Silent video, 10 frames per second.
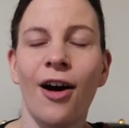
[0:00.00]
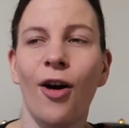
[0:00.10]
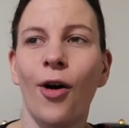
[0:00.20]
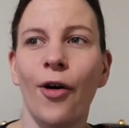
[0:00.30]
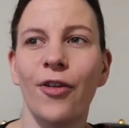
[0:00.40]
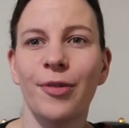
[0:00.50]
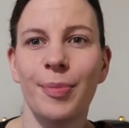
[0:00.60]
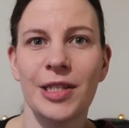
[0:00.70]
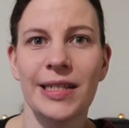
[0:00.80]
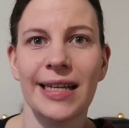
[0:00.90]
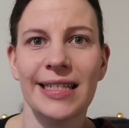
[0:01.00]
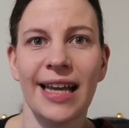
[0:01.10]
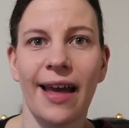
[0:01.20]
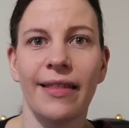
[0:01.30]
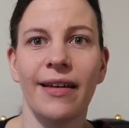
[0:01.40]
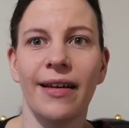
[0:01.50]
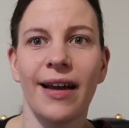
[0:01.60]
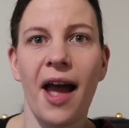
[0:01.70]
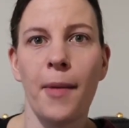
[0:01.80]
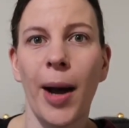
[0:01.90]
of putting together
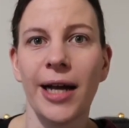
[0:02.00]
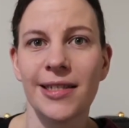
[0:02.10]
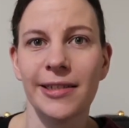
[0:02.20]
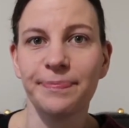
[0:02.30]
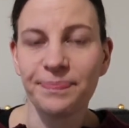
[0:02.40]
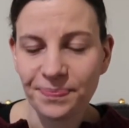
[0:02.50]
a pattern